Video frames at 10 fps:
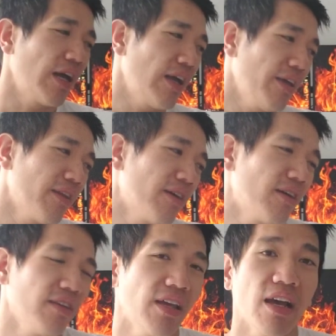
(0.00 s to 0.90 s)
And
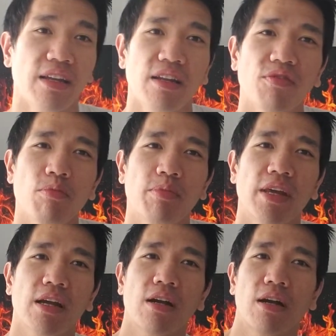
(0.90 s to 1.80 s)
uh, yeah, and then from
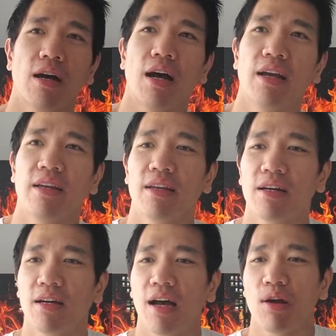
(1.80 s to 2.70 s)
there, I
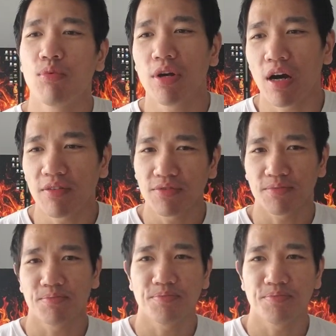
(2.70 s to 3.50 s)
uh, I went off.